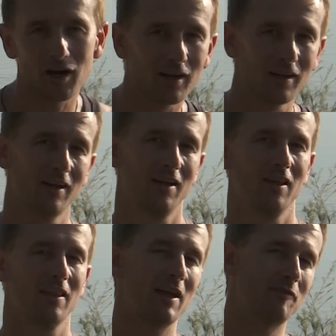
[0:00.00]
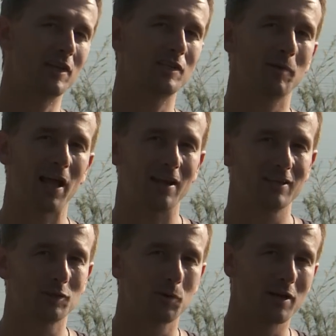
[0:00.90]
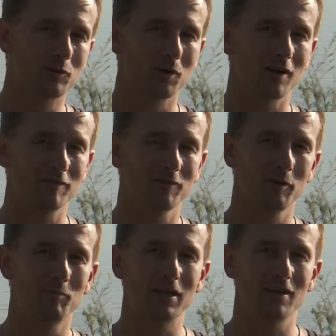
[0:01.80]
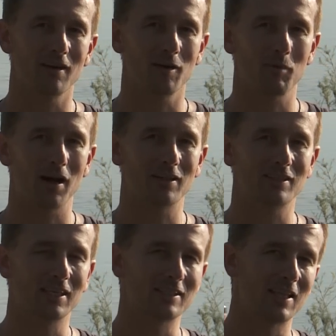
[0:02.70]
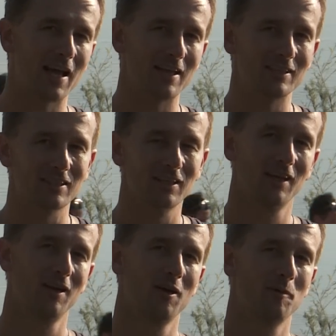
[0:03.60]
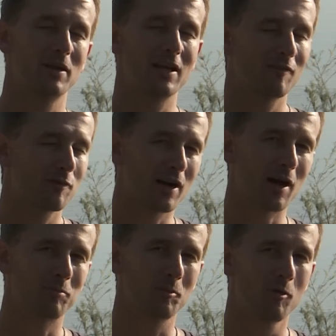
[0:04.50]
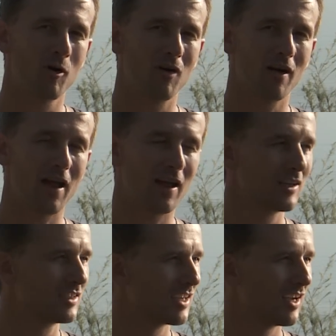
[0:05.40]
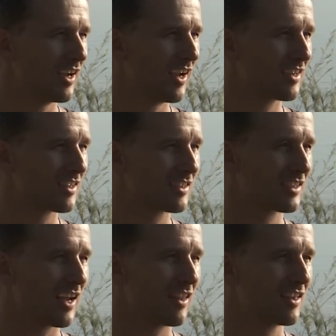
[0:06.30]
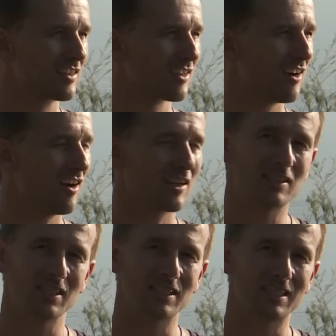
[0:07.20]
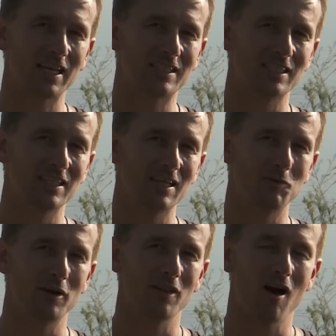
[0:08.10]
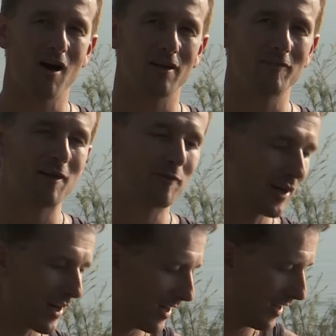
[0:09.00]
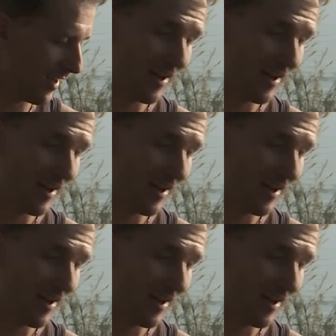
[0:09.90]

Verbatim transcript: uh, the FHM Calendar 2012. We've been here about six days be here for a couple more. And uh, as I say, things are hot and sexy. We're in the heart of Africa.